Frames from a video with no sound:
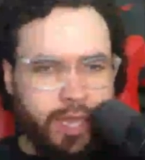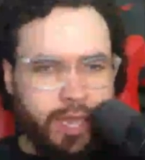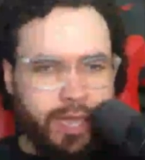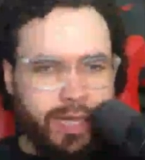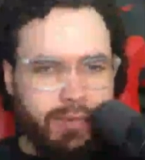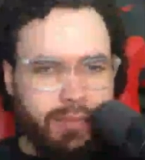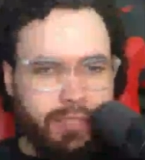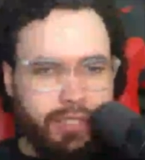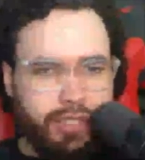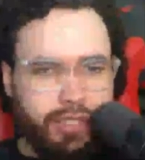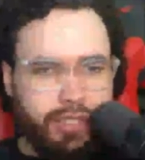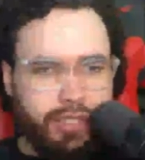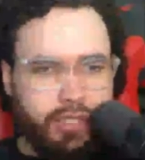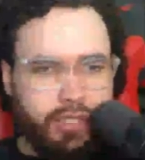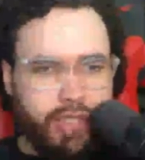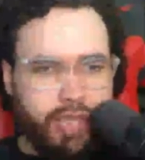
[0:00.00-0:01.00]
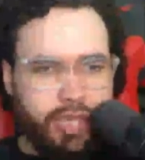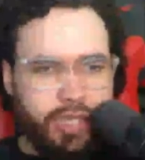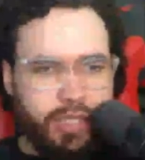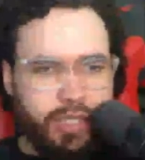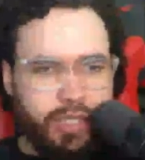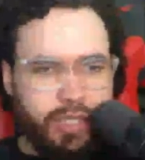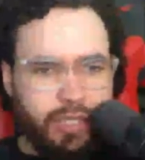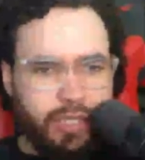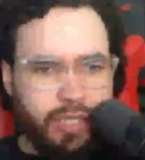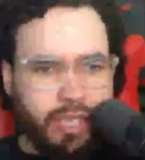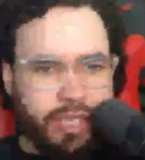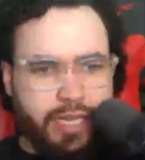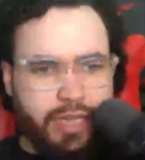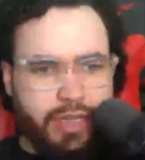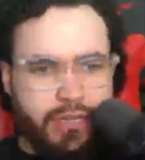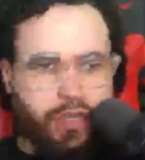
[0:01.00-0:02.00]
And I'm going to show you that in just a
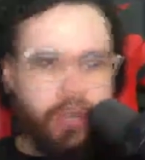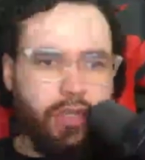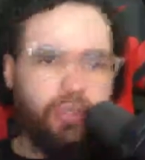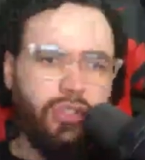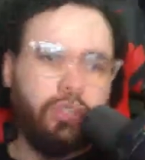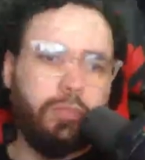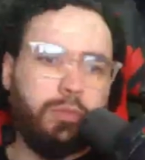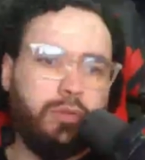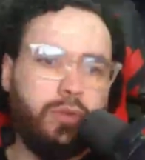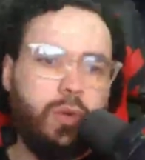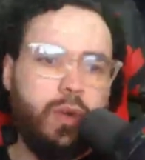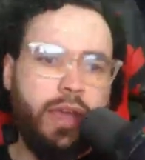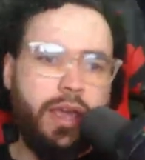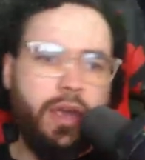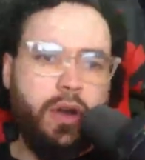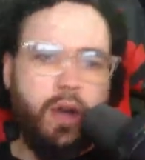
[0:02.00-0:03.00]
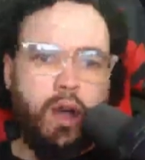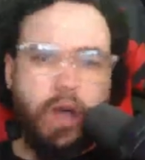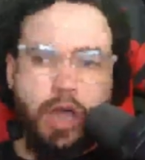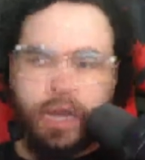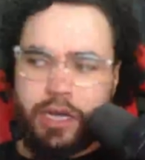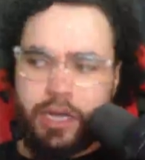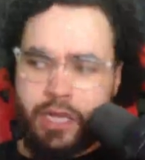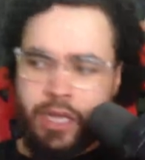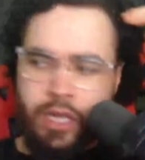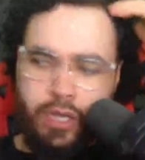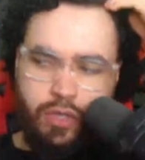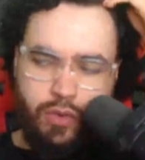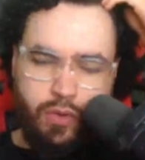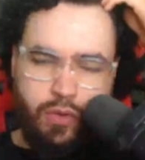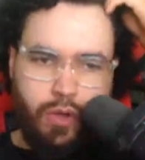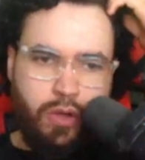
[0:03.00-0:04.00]
second. You can also deploy on
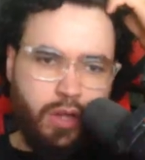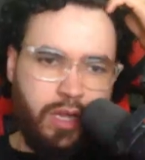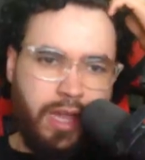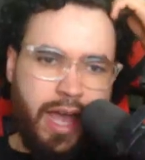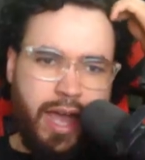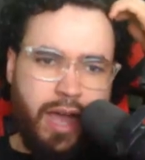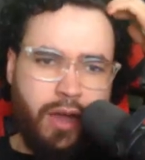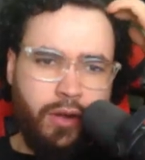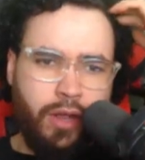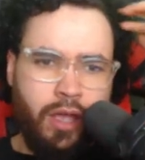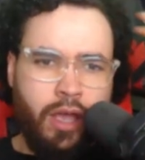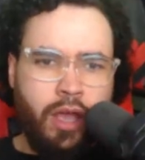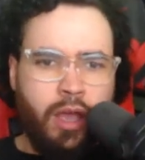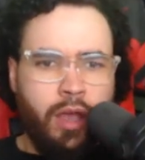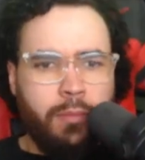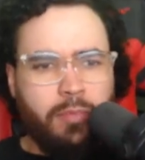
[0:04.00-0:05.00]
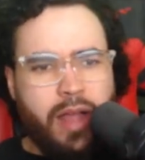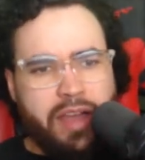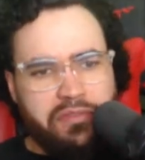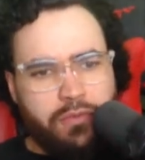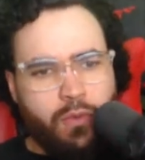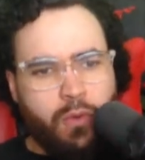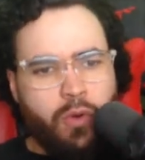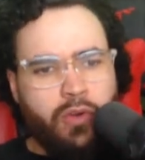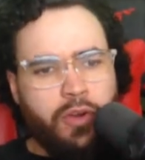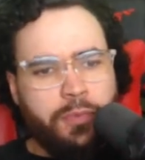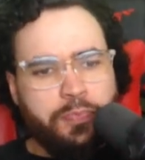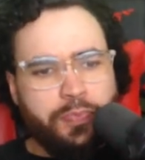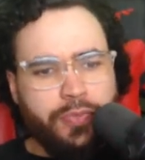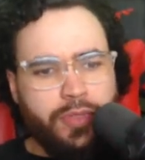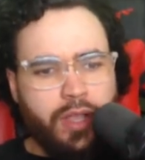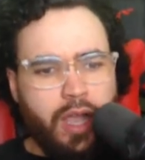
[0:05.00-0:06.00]
Google Cloud
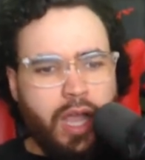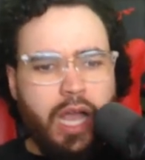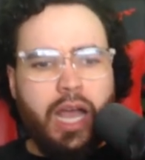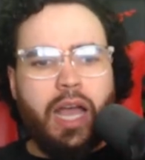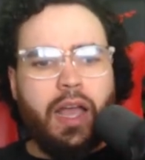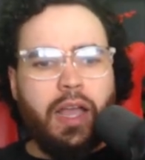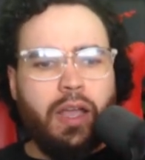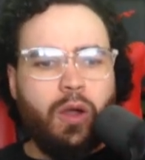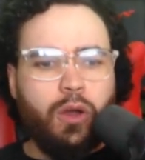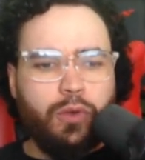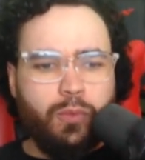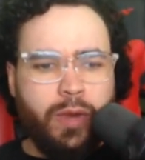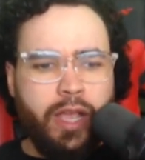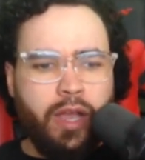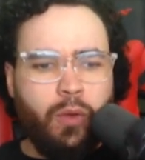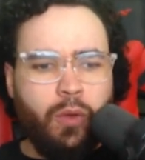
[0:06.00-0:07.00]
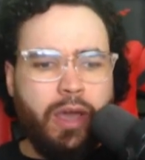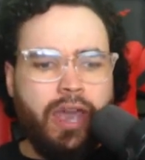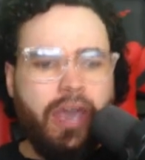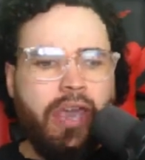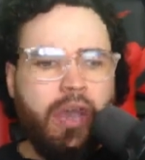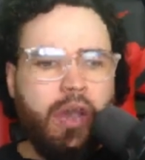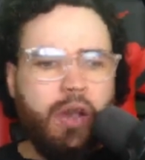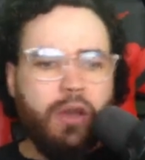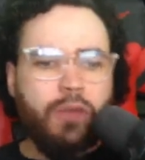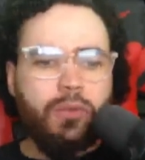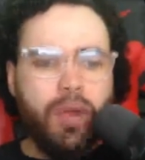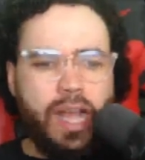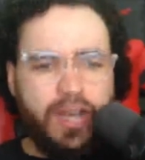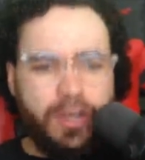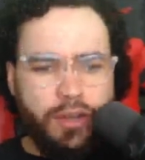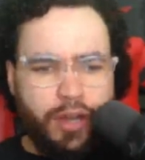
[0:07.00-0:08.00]
Platform, on Railway, on
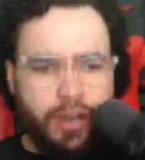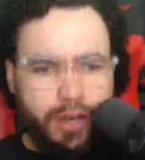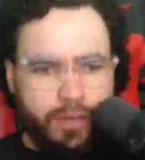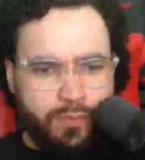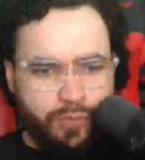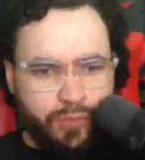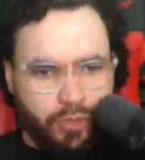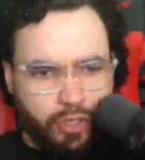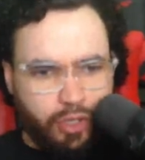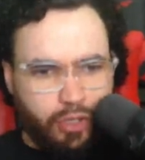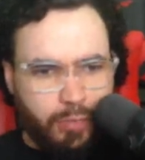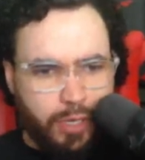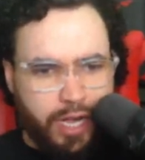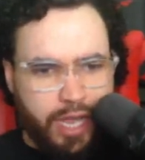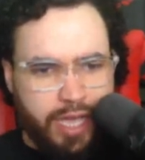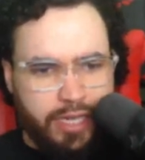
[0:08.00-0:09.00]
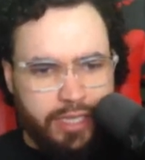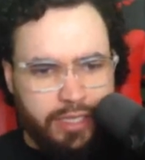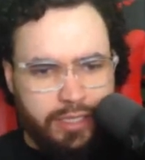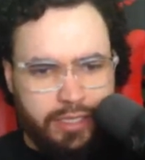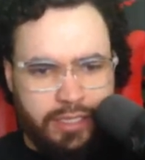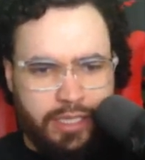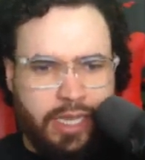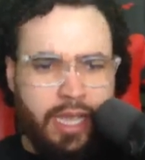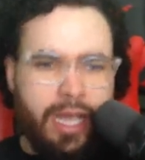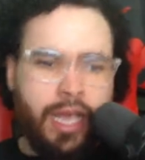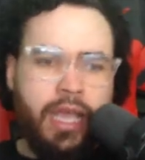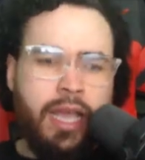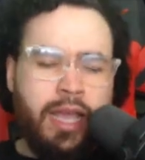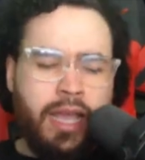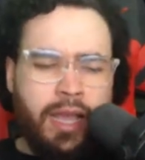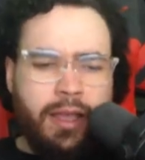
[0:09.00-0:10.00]
Render, Kubernetes,
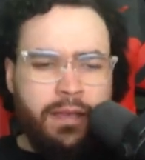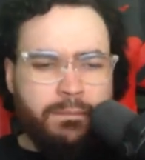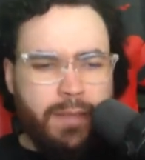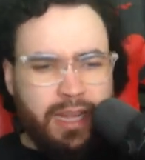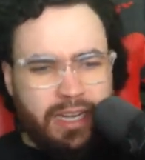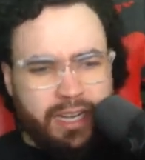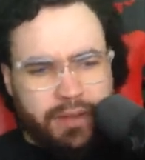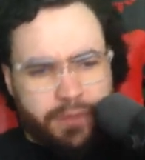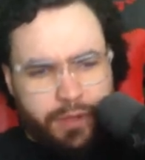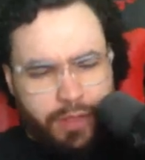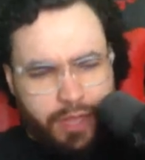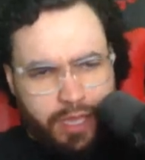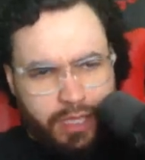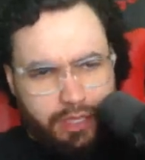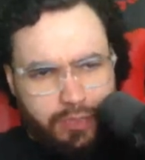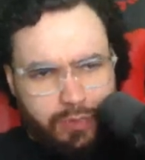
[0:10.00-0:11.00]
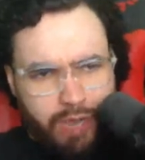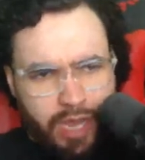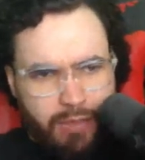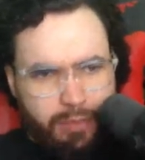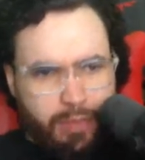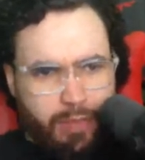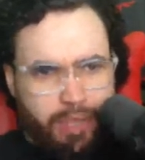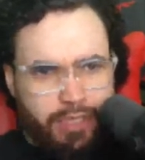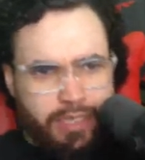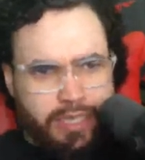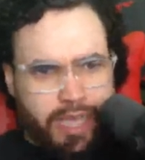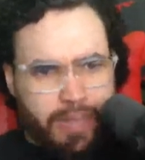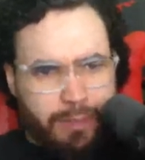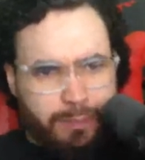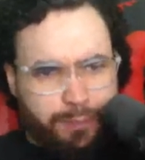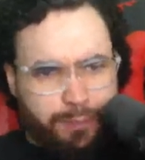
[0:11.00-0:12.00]
many different things, right? But
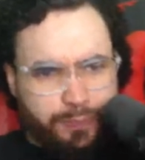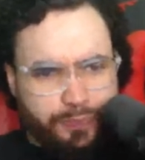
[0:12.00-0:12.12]
you